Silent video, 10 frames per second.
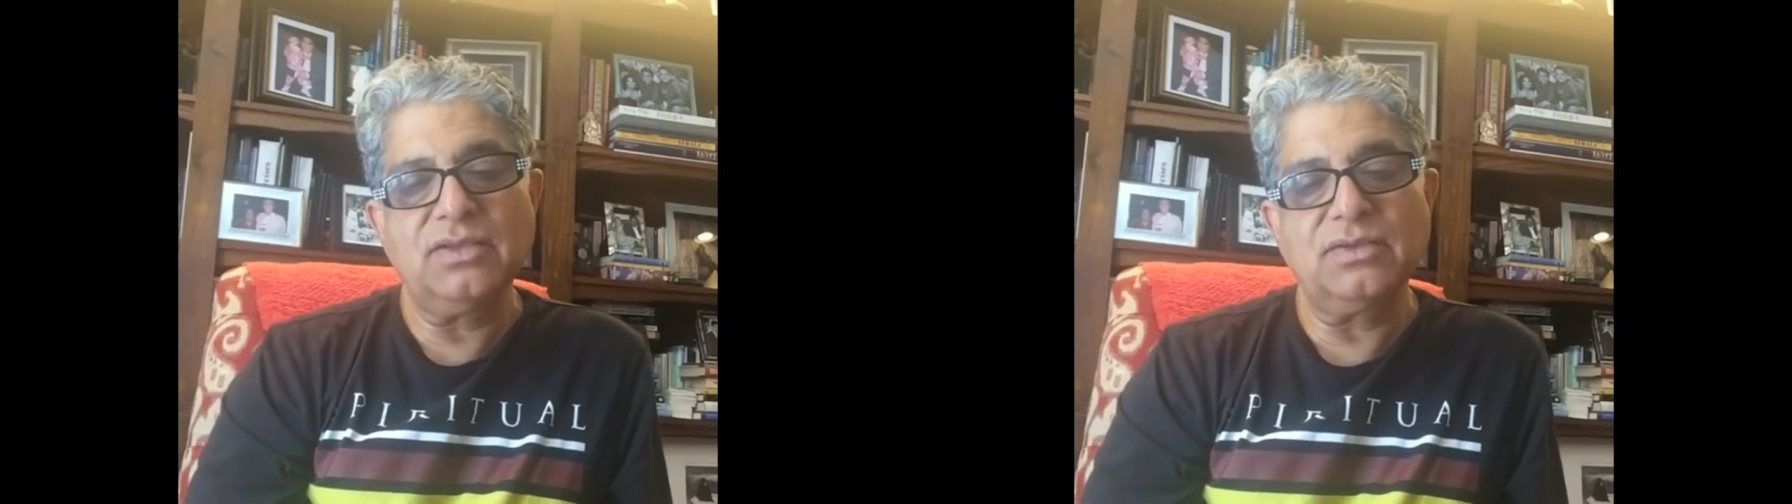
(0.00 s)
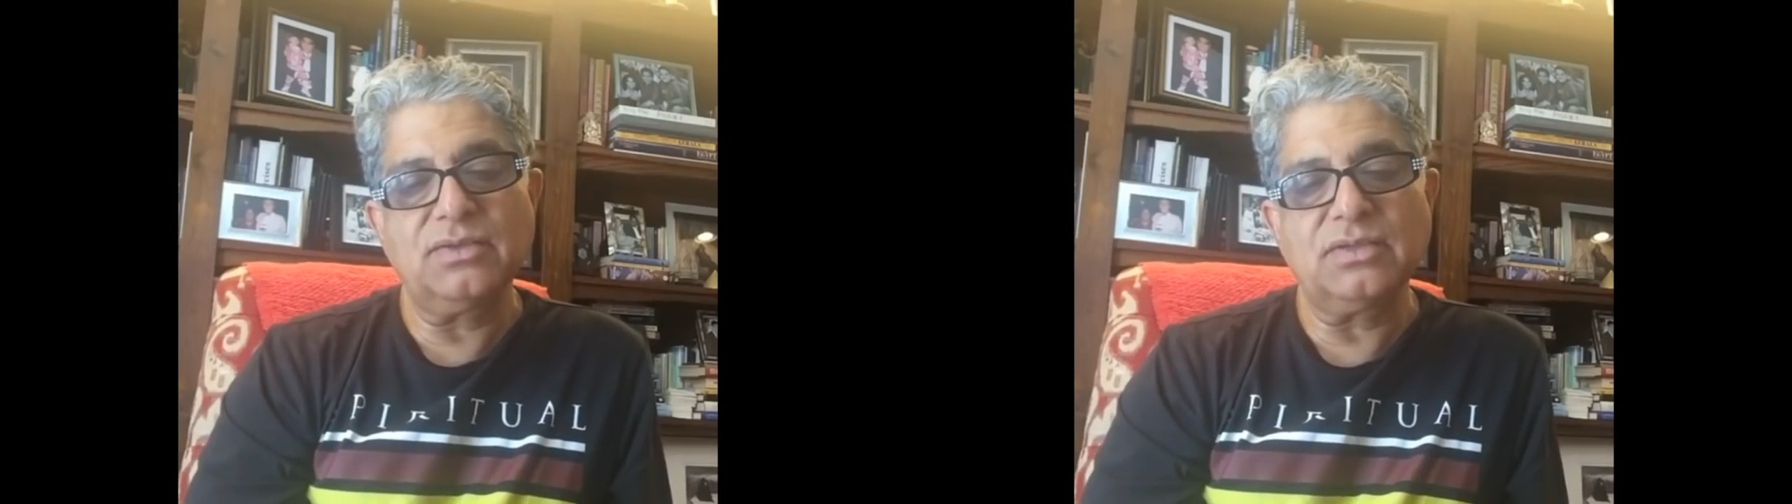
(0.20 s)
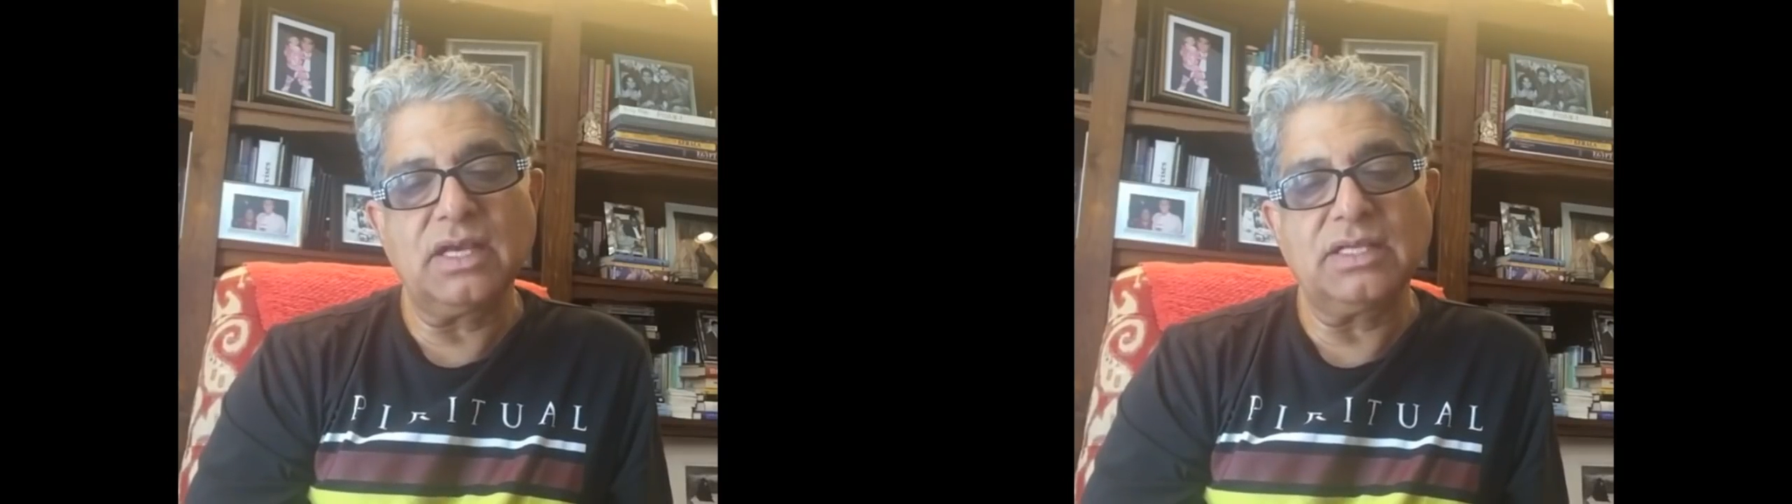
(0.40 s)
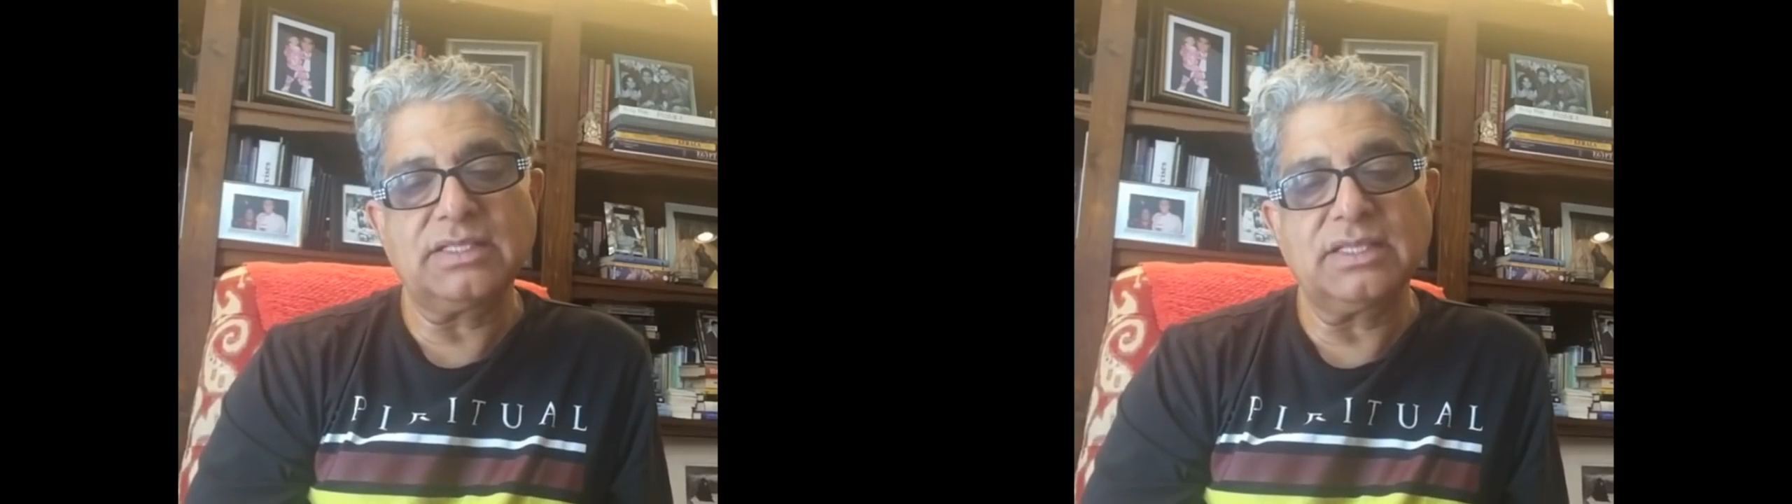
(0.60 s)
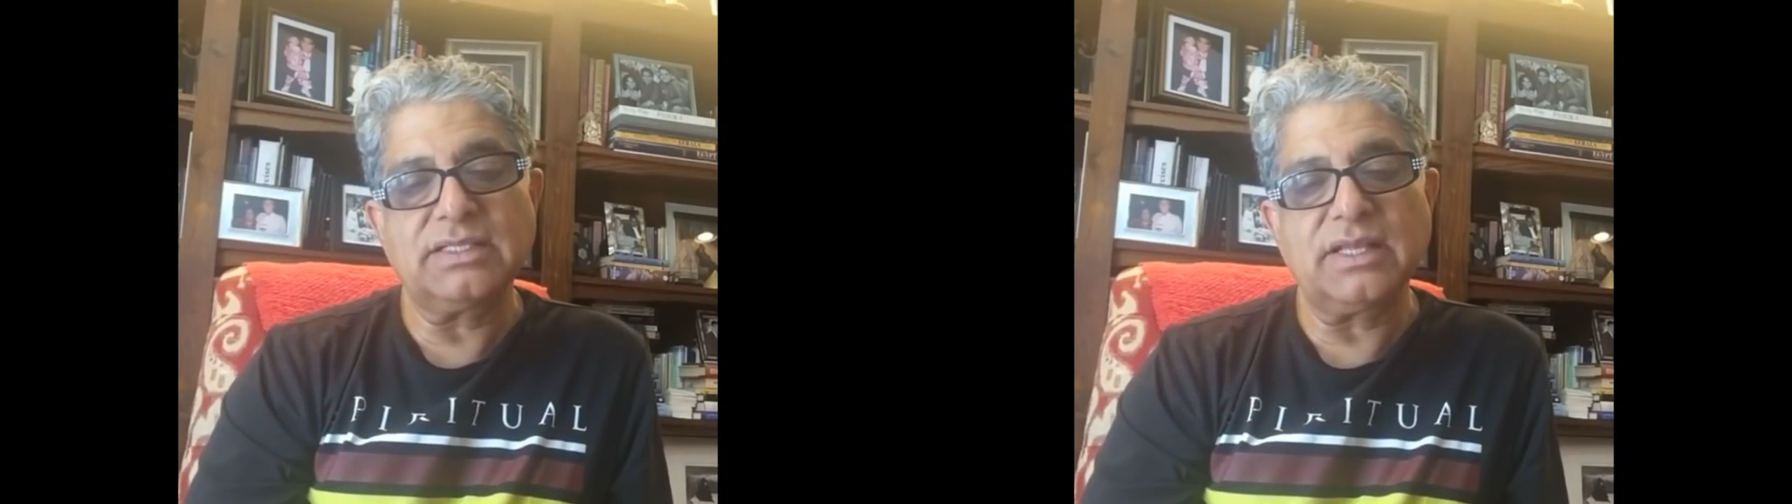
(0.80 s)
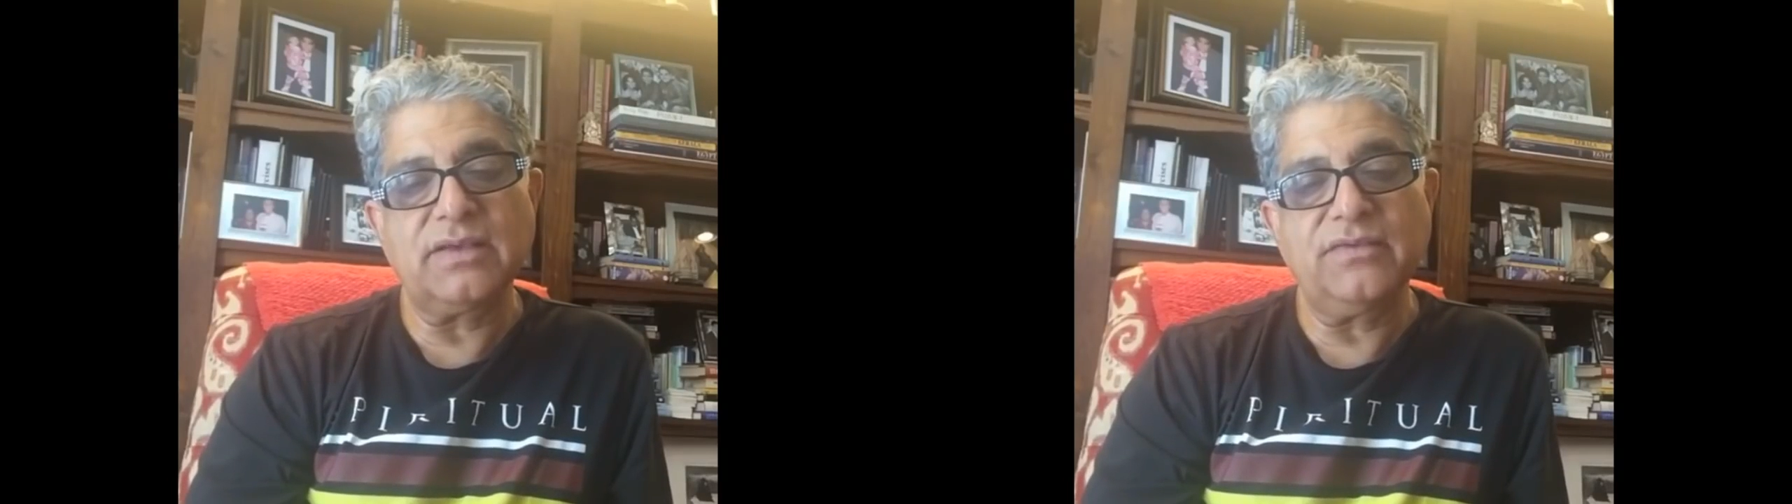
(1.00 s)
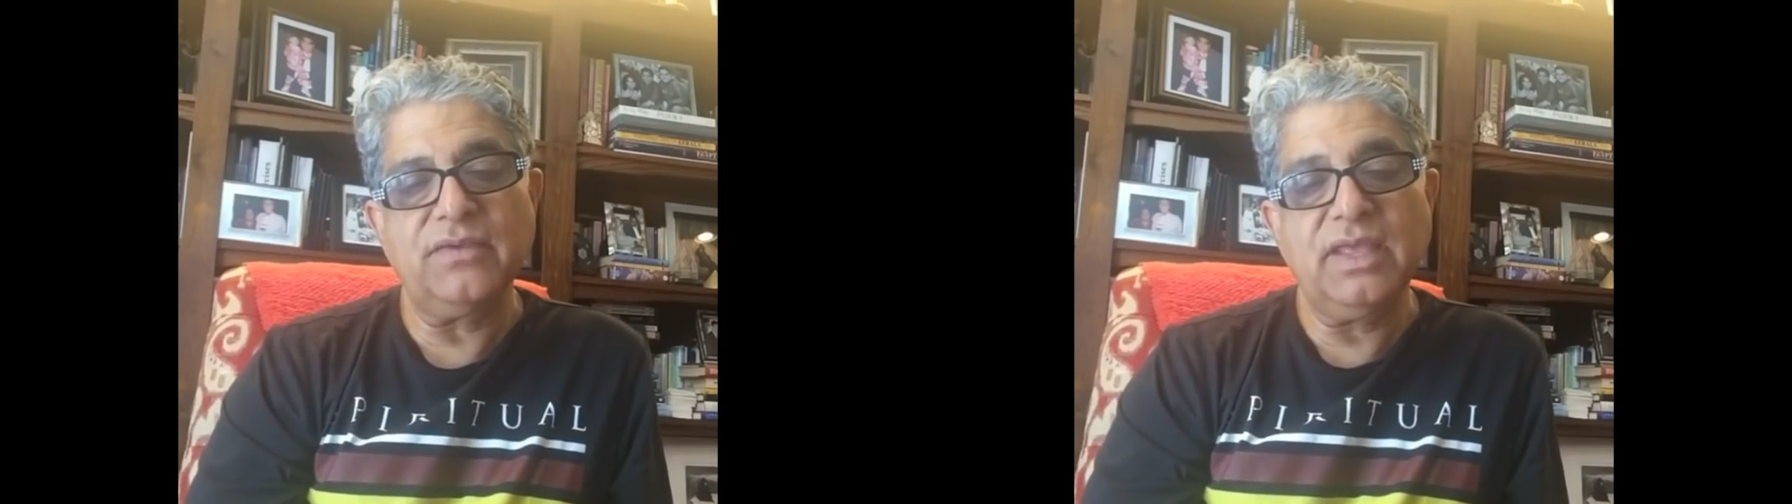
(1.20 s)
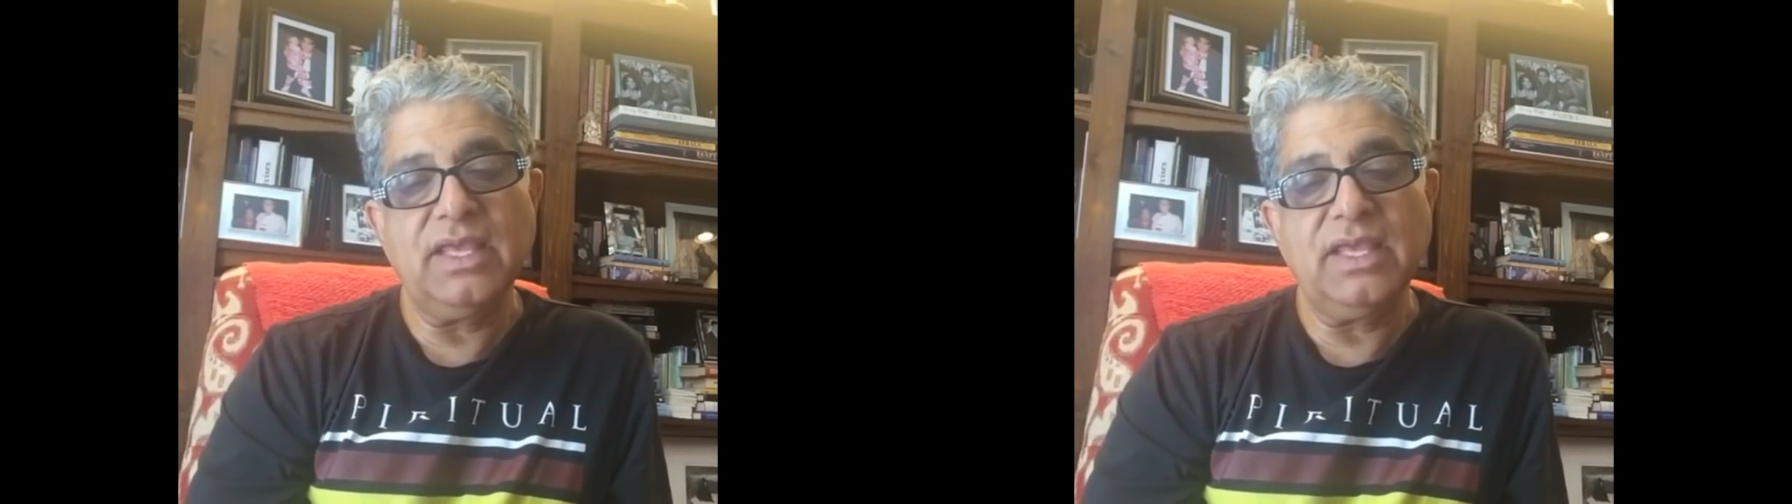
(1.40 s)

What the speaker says: you should ask yourself,